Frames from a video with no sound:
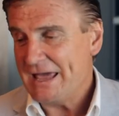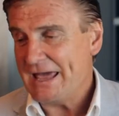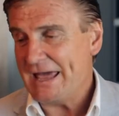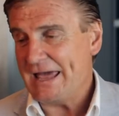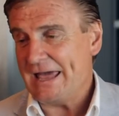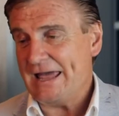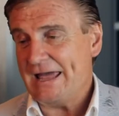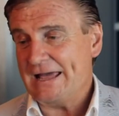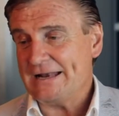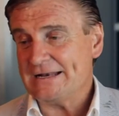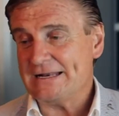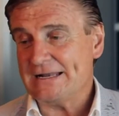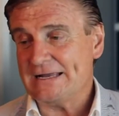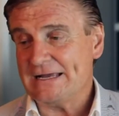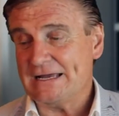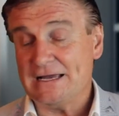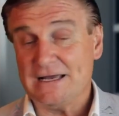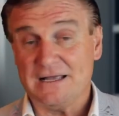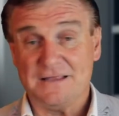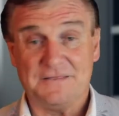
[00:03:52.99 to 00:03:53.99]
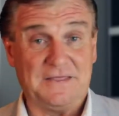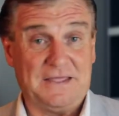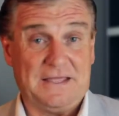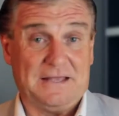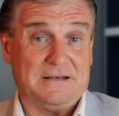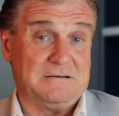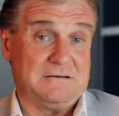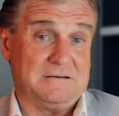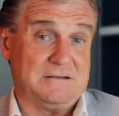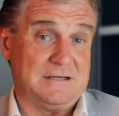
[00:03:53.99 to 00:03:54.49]
And uh,
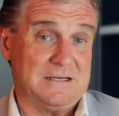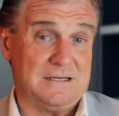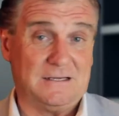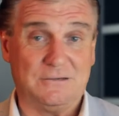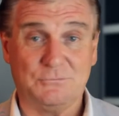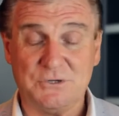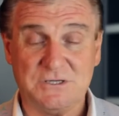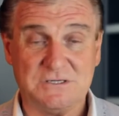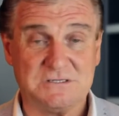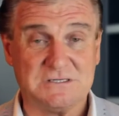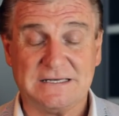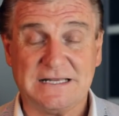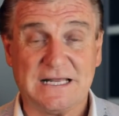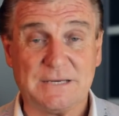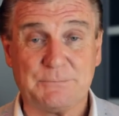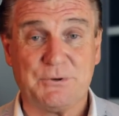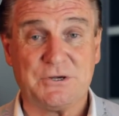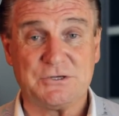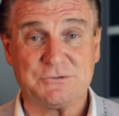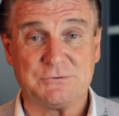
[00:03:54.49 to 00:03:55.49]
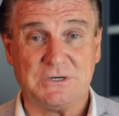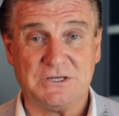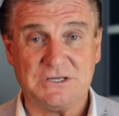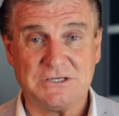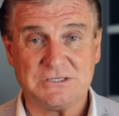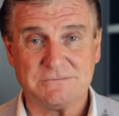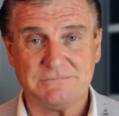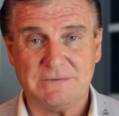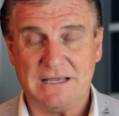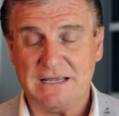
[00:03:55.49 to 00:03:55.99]
then uh, we sent out a press
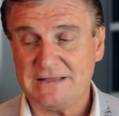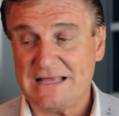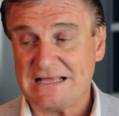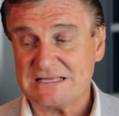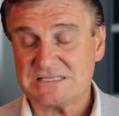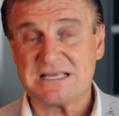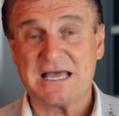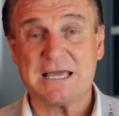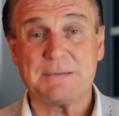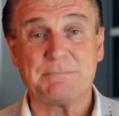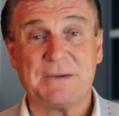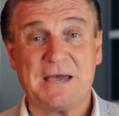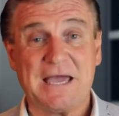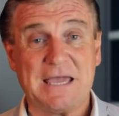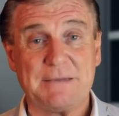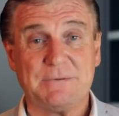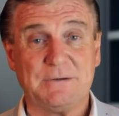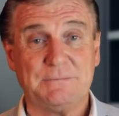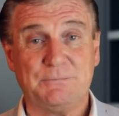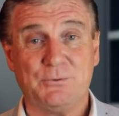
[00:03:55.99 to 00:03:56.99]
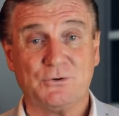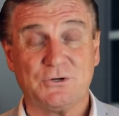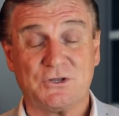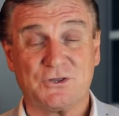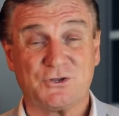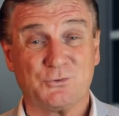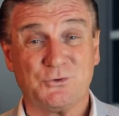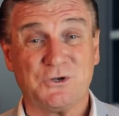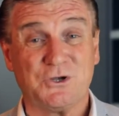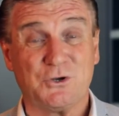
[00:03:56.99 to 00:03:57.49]
release, and that same paper put
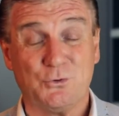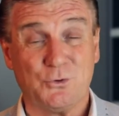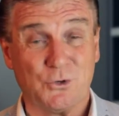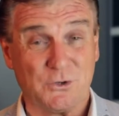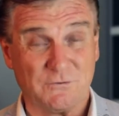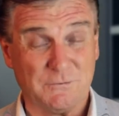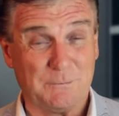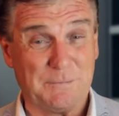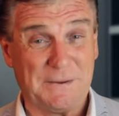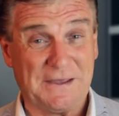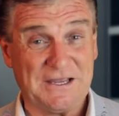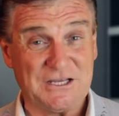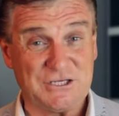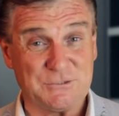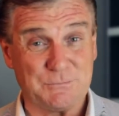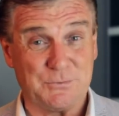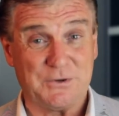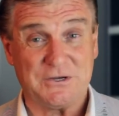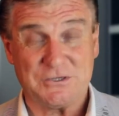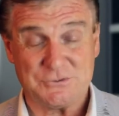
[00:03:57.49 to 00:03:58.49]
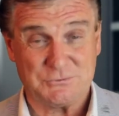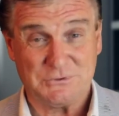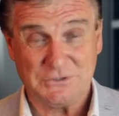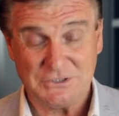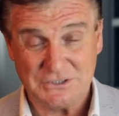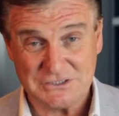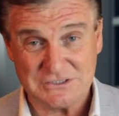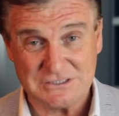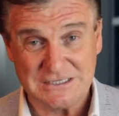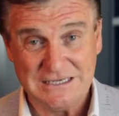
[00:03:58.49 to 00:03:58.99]
a three-quarter of a page press
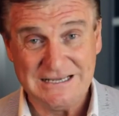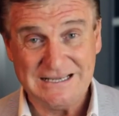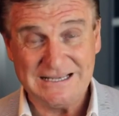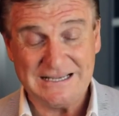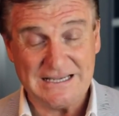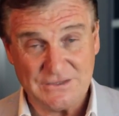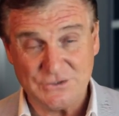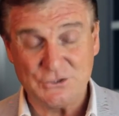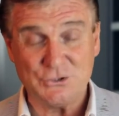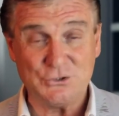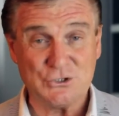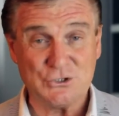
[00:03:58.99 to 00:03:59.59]
release release in the